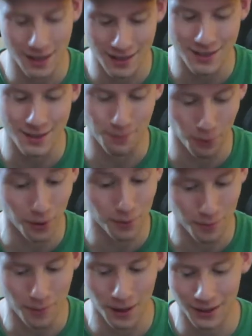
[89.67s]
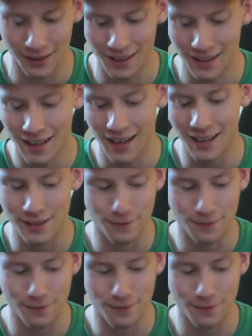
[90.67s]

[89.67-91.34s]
It's a portable monitor, and it's